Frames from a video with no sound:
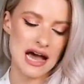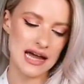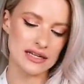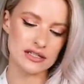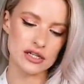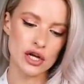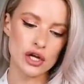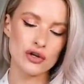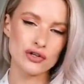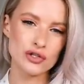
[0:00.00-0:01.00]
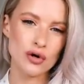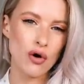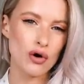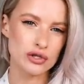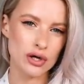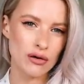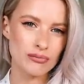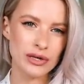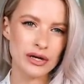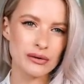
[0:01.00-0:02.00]
and short
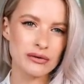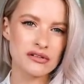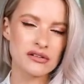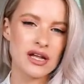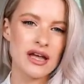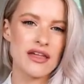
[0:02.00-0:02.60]
combos,